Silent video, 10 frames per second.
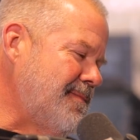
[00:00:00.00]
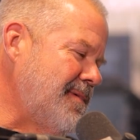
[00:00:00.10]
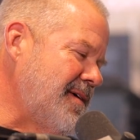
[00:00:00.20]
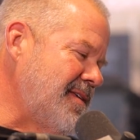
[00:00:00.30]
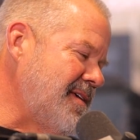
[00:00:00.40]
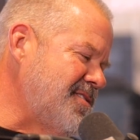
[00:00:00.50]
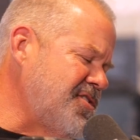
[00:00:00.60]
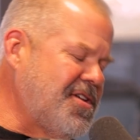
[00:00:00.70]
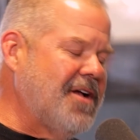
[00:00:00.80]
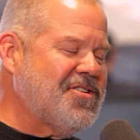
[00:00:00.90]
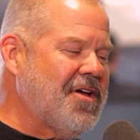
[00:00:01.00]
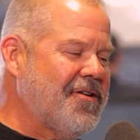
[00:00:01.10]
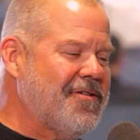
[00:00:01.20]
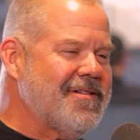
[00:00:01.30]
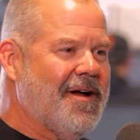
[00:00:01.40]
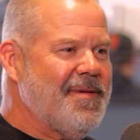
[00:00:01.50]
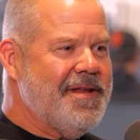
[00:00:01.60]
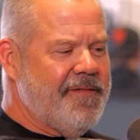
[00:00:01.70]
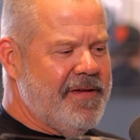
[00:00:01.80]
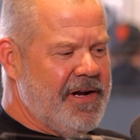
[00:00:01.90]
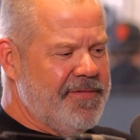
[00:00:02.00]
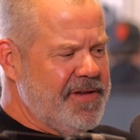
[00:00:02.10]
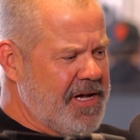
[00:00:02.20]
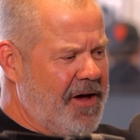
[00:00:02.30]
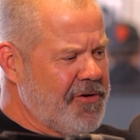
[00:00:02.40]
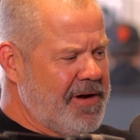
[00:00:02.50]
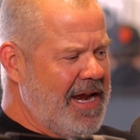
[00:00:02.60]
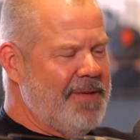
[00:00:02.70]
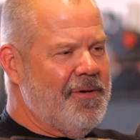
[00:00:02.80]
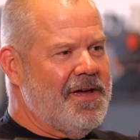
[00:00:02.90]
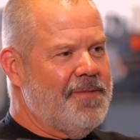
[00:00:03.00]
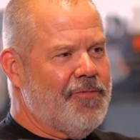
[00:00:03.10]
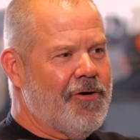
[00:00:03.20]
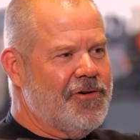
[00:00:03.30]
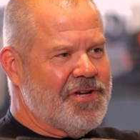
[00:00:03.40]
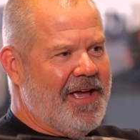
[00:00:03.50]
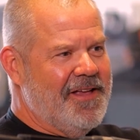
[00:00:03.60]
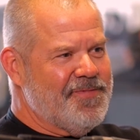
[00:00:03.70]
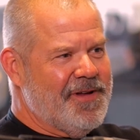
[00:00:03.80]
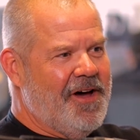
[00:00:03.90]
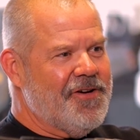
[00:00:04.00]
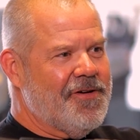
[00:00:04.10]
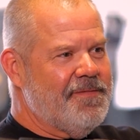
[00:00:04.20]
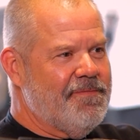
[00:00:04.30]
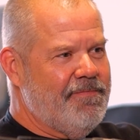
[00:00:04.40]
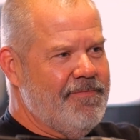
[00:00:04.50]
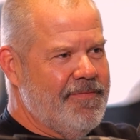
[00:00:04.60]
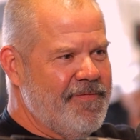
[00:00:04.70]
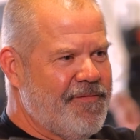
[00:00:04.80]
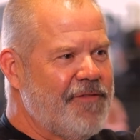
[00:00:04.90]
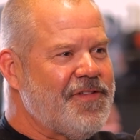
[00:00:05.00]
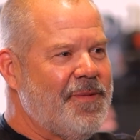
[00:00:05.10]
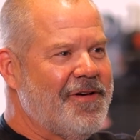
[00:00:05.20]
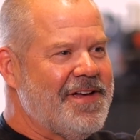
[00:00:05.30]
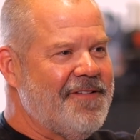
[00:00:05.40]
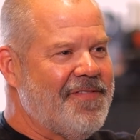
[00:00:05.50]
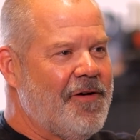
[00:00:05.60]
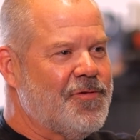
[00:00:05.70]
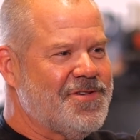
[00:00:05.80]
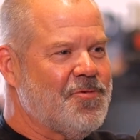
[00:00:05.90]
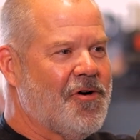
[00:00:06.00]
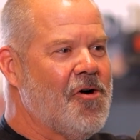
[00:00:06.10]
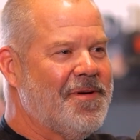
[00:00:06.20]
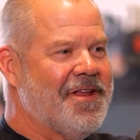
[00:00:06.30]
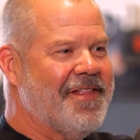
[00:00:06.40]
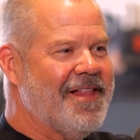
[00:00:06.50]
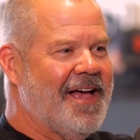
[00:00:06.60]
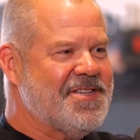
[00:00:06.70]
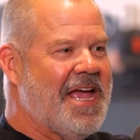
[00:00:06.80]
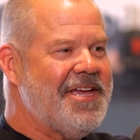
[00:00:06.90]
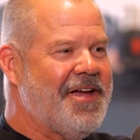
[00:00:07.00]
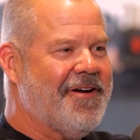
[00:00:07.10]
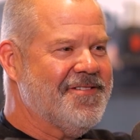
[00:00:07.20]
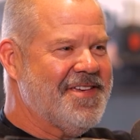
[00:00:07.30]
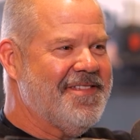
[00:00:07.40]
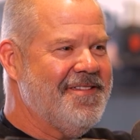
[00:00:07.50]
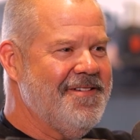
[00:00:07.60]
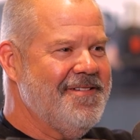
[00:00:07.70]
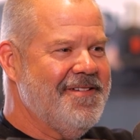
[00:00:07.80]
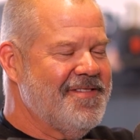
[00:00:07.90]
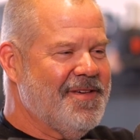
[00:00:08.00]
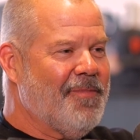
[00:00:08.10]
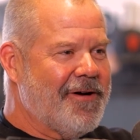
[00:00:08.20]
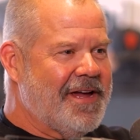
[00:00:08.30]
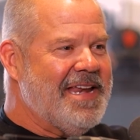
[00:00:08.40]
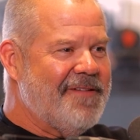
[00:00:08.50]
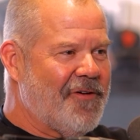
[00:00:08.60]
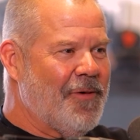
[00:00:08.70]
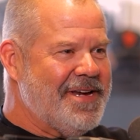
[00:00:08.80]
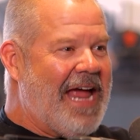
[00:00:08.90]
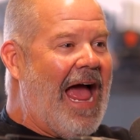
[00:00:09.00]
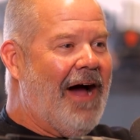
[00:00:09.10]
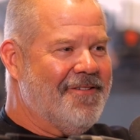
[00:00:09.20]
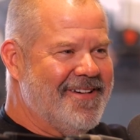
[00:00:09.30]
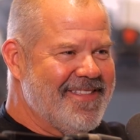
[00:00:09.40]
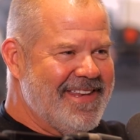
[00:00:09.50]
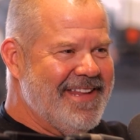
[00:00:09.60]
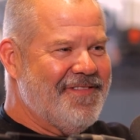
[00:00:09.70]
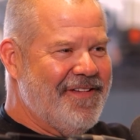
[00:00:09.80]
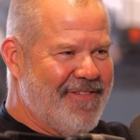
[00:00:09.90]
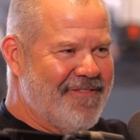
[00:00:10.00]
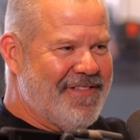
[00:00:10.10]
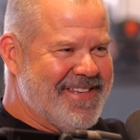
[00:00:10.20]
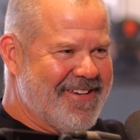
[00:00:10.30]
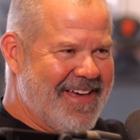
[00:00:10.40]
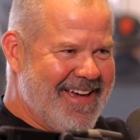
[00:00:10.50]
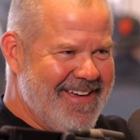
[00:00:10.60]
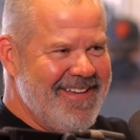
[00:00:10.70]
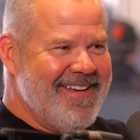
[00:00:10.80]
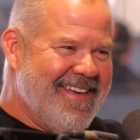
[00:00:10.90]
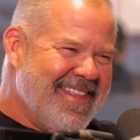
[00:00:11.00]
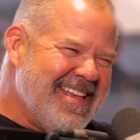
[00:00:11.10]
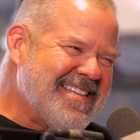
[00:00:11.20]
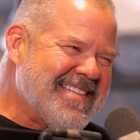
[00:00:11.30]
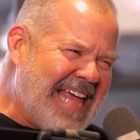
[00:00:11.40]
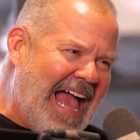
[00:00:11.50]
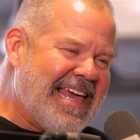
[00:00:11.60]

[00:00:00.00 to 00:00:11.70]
as you touched on earlier, I mean, there's 180 million brokerage accounts, but 150 million of those were opened in the last 8 years, and the market never went down, the Nifty 50. So they just lack